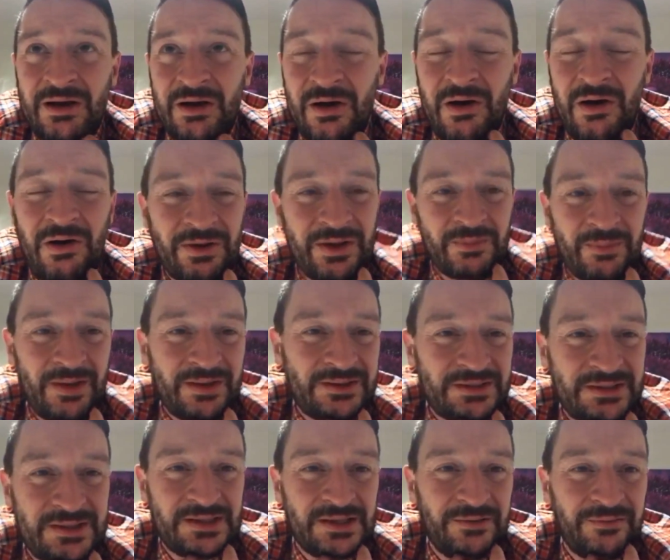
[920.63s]

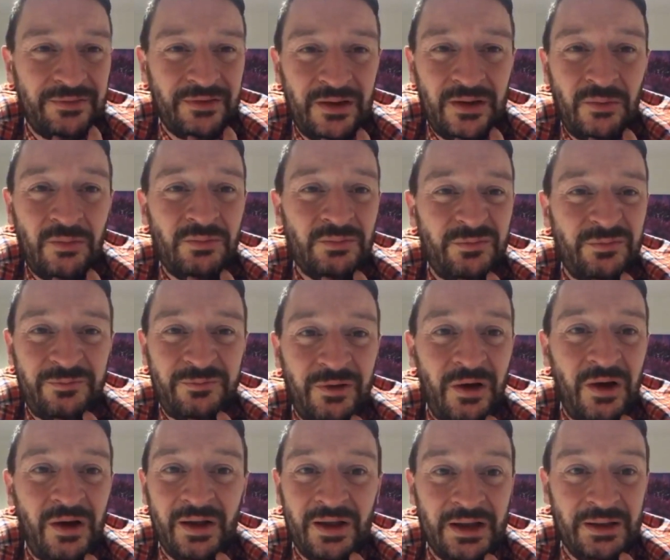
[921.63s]
argumentative. I won't
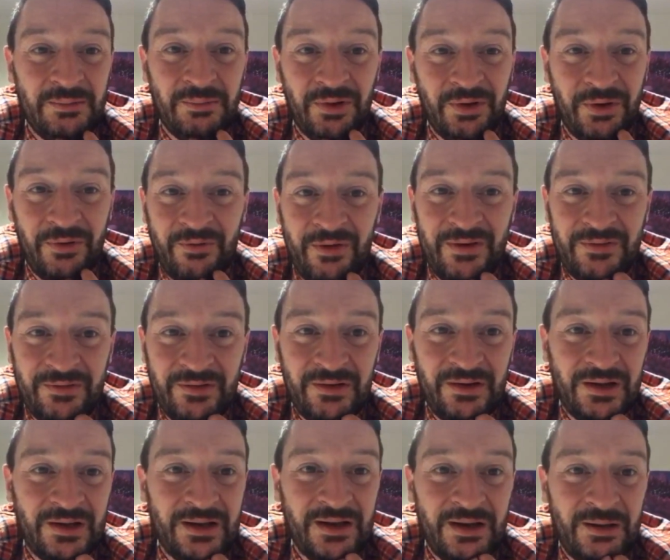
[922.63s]
fight anybody or anything
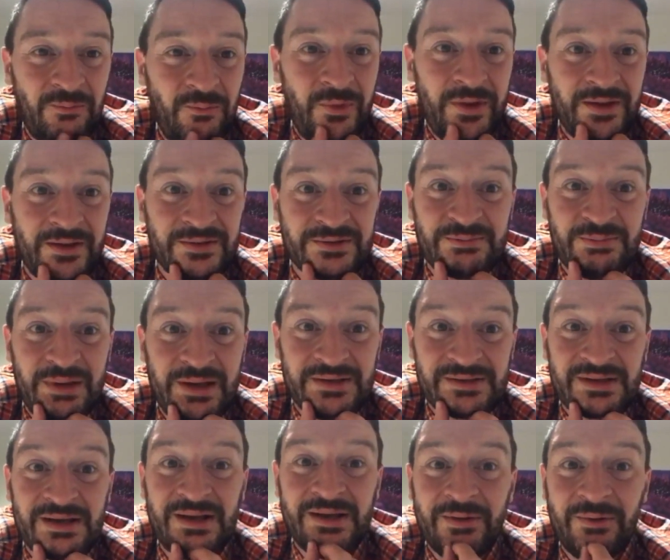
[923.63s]
like that. I'm weak as
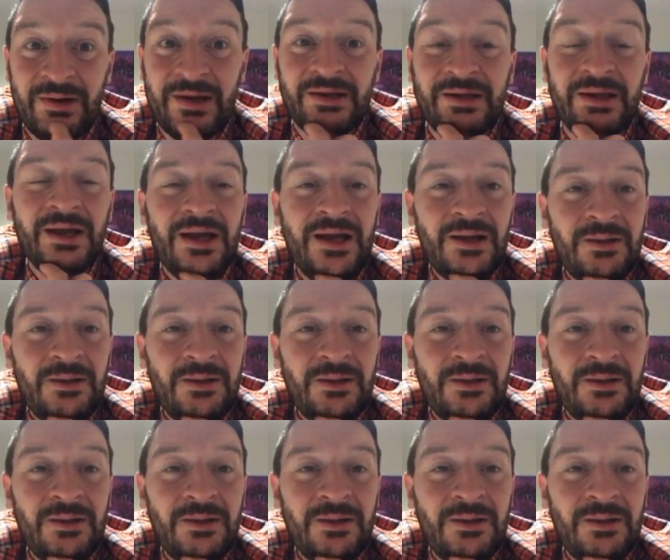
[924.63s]
piss anyway.